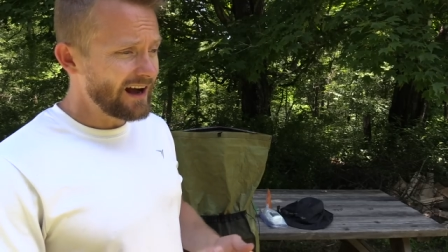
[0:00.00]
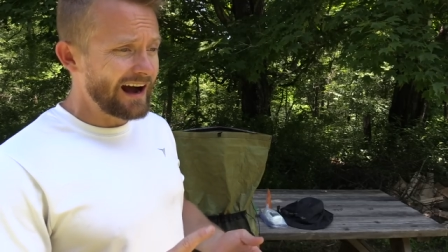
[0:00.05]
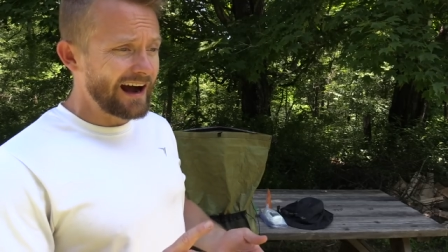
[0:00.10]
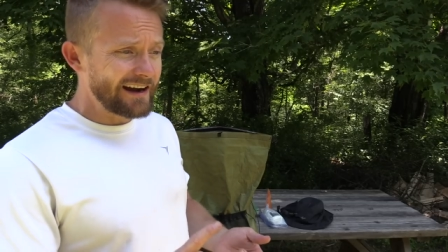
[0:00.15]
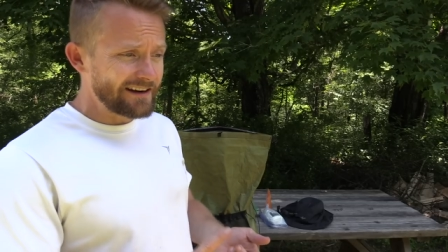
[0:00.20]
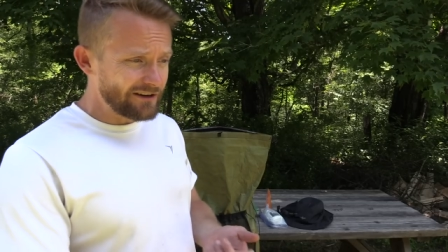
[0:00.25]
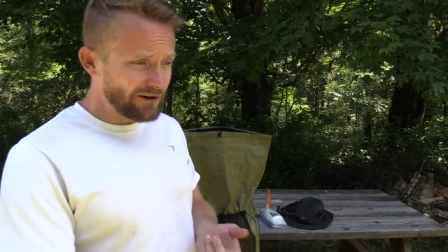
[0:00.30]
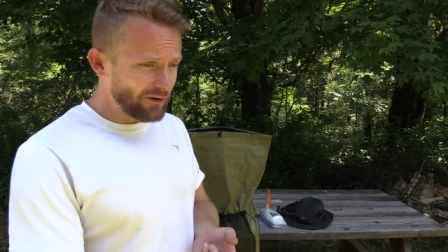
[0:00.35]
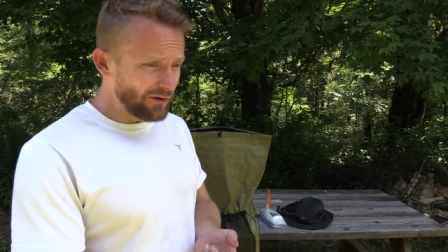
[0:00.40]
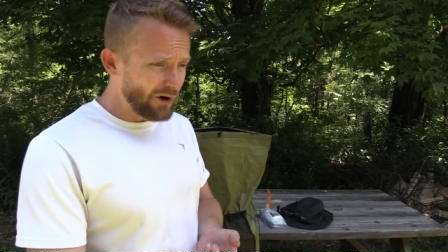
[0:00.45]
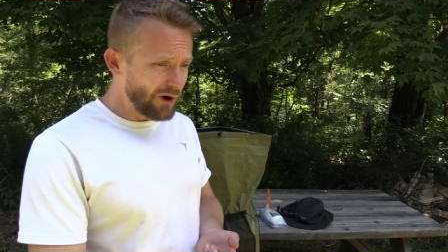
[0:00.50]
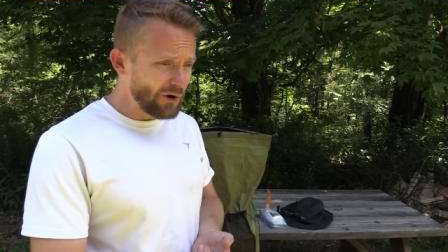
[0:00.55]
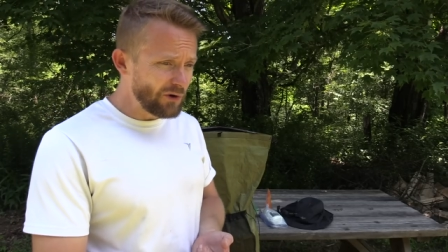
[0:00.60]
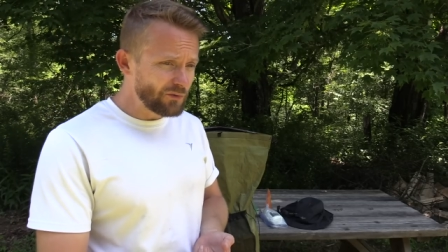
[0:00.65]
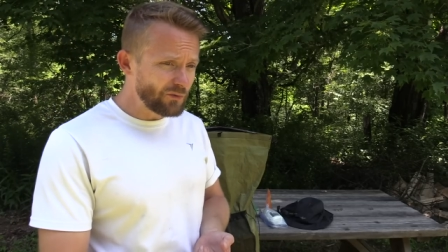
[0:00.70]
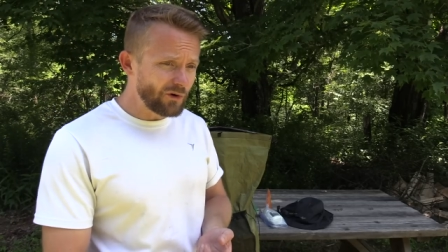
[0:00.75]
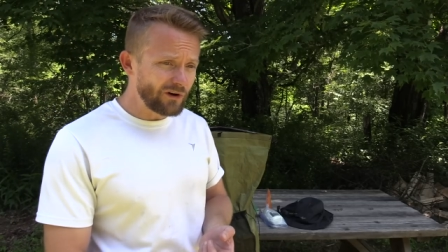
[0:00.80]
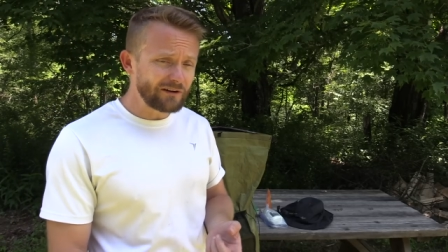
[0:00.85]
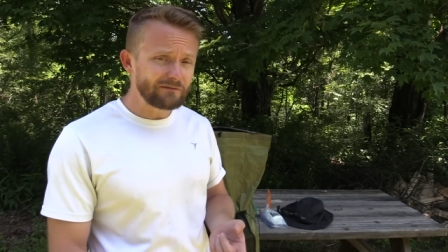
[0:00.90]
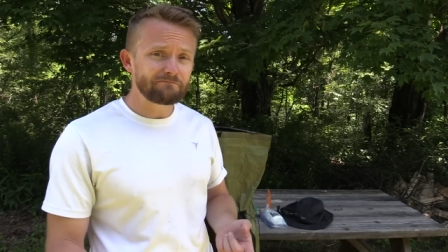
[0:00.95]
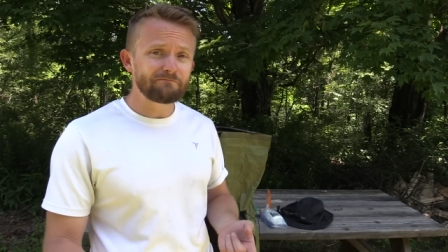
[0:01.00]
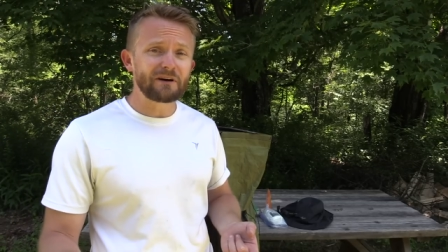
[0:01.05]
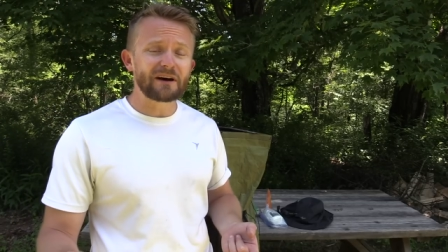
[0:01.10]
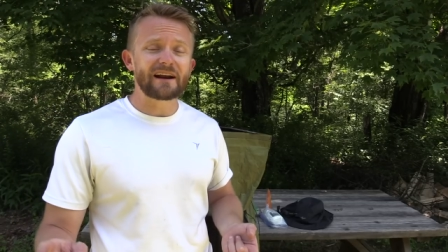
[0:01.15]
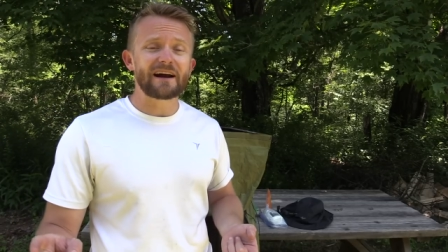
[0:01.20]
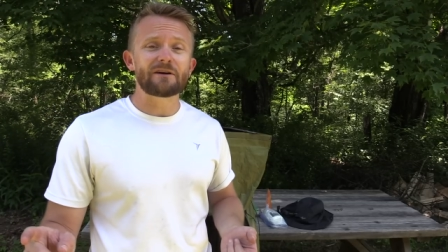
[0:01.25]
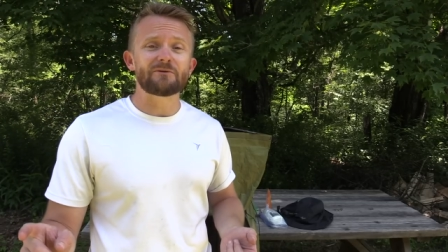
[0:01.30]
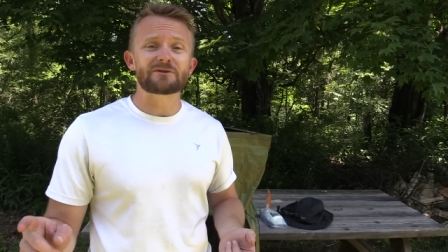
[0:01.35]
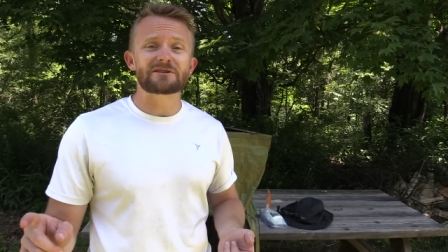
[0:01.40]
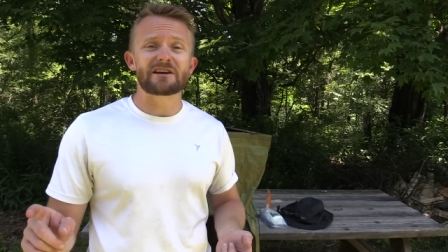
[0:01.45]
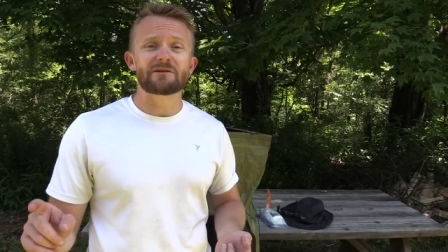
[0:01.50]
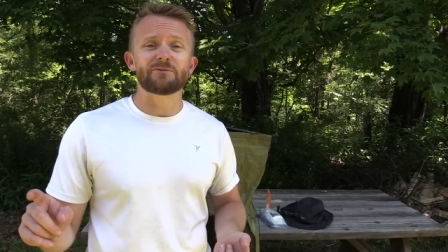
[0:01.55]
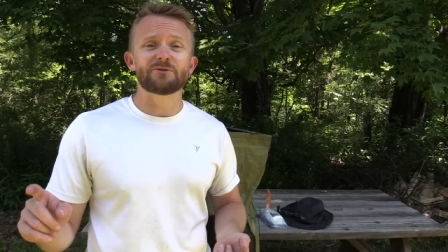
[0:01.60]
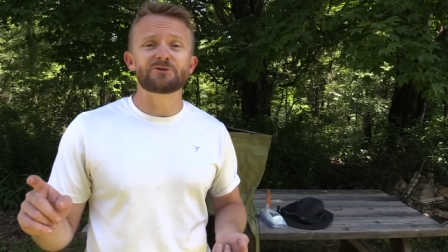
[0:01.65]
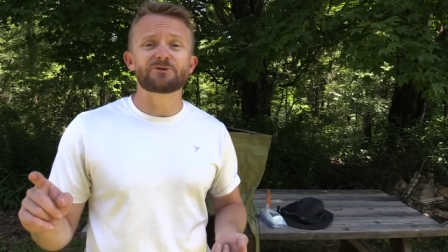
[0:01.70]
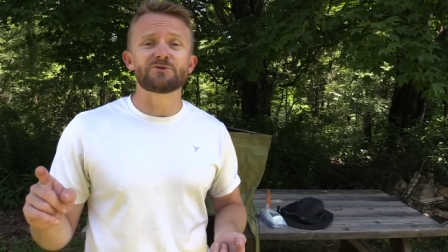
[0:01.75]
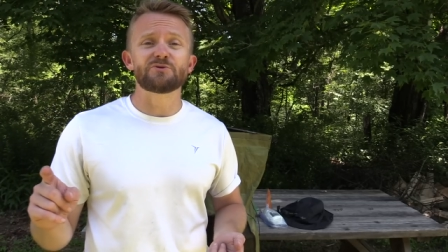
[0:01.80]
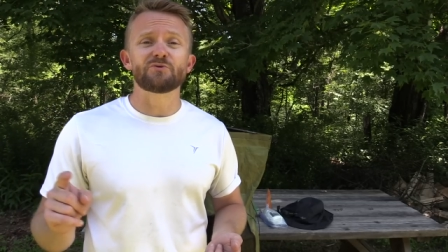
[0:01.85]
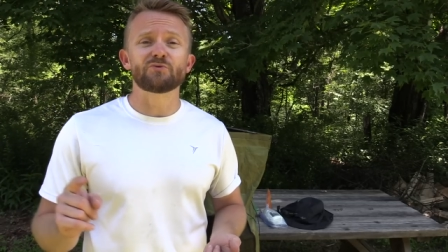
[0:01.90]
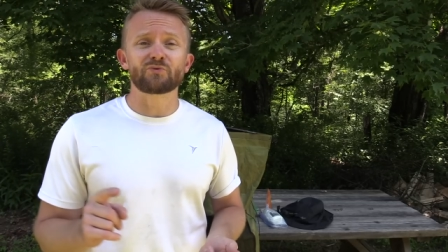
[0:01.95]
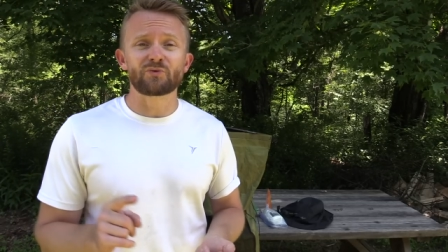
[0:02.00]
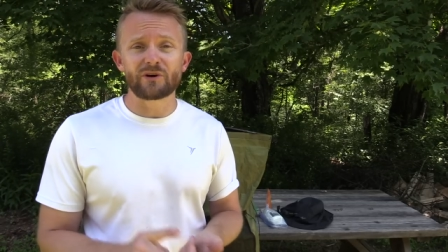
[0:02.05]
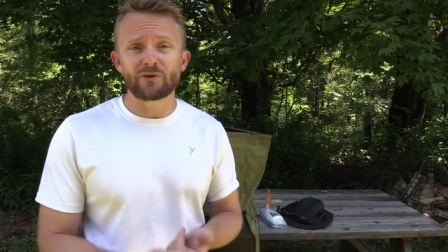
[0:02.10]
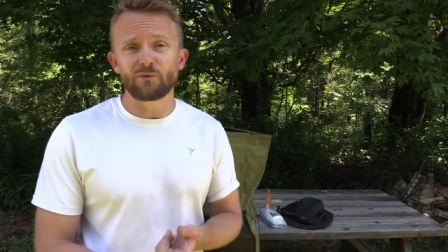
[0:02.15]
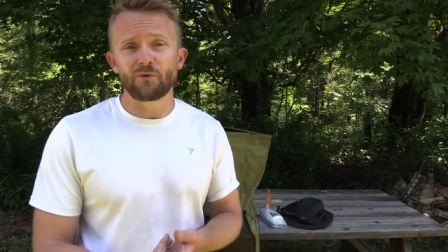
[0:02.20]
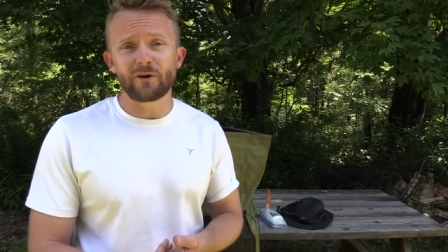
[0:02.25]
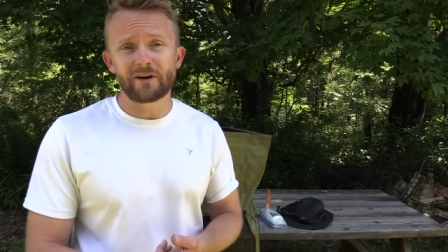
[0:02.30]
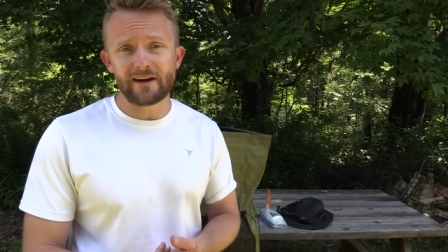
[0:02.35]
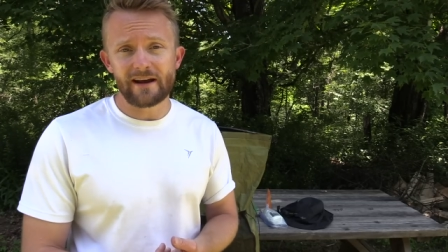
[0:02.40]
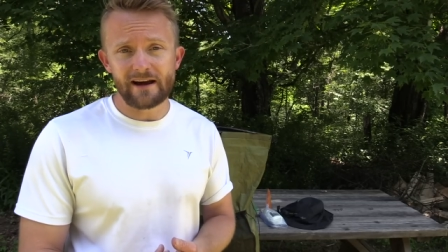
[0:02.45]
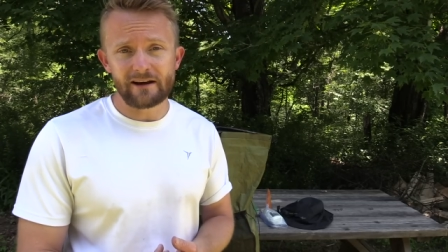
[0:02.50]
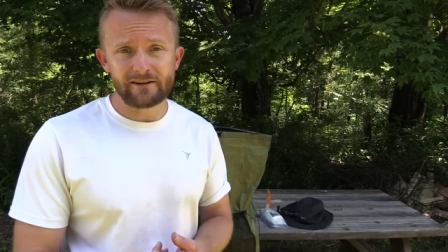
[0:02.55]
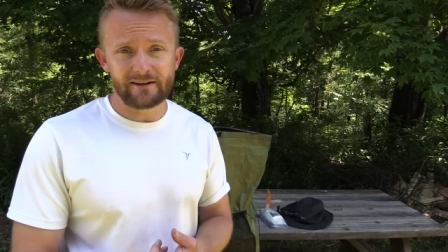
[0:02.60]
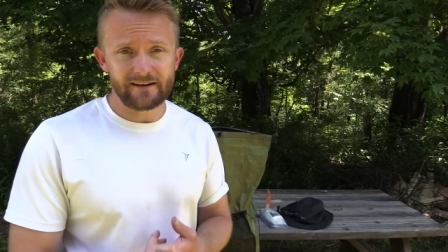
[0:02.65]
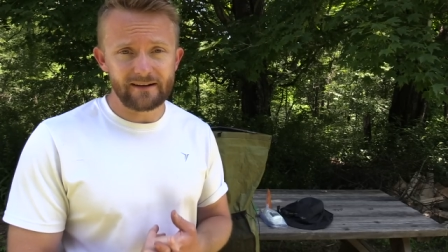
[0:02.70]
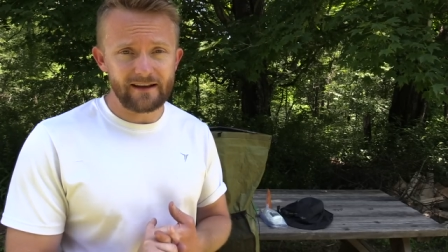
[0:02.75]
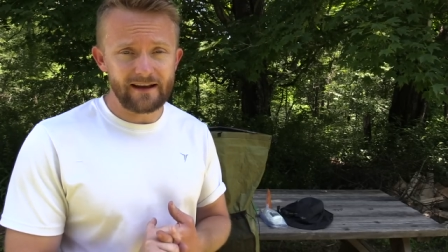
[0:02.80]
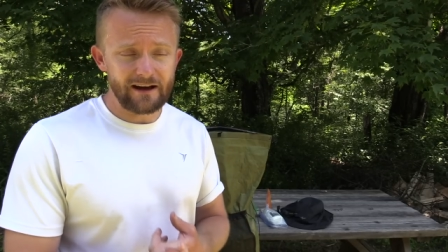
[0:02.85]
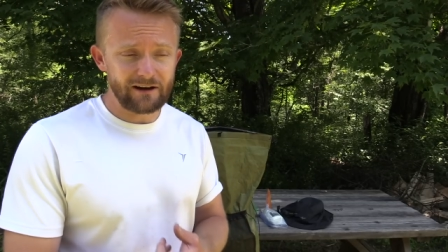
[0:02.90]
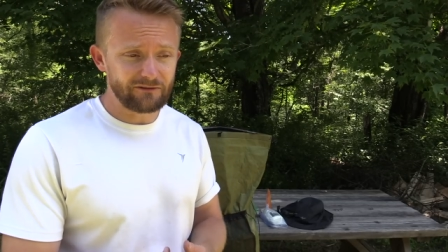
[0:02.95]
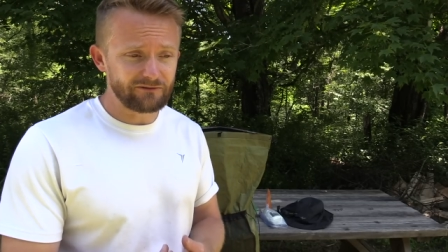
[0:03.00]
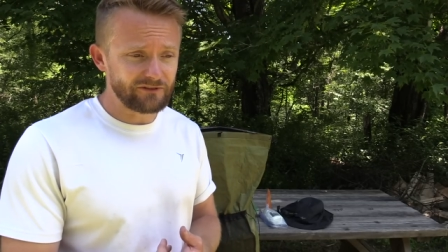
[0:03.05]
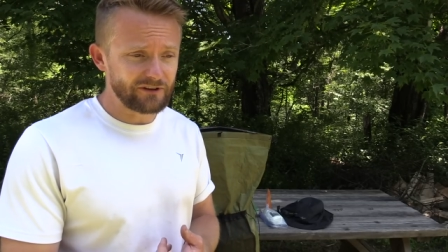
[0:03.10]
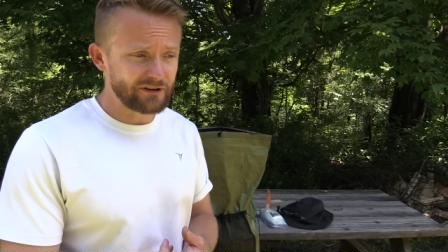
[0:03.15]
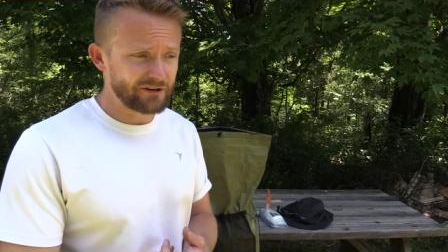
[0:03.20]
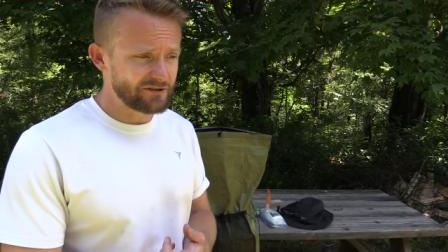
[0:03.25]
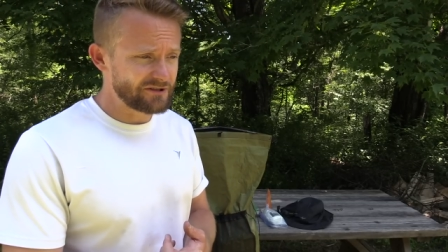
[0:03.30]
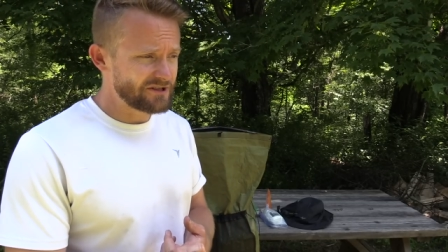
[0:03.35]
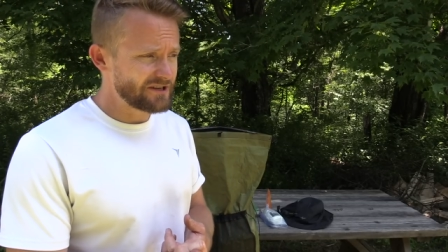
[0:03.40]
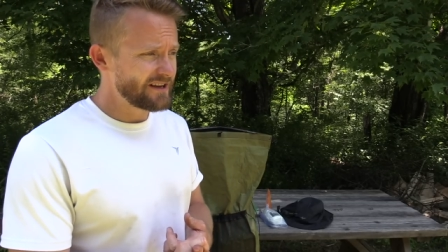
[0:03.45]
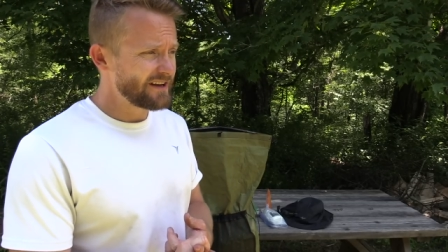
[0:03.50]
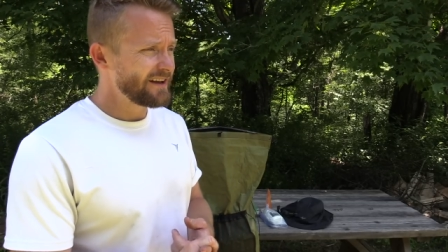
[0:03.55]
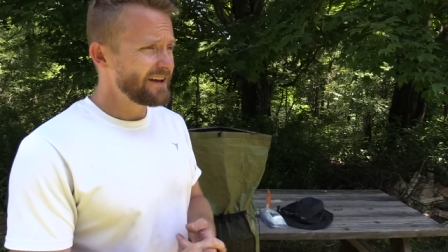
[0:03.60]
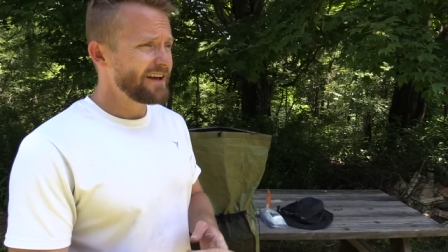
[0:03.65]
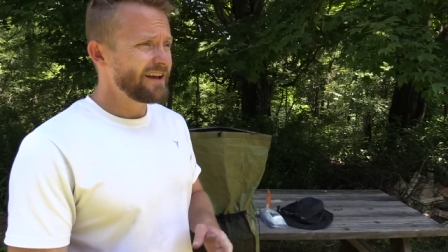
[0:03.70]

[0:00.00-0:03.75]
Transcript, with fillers: I don't own one, but I was able to rent one at an outfitter's.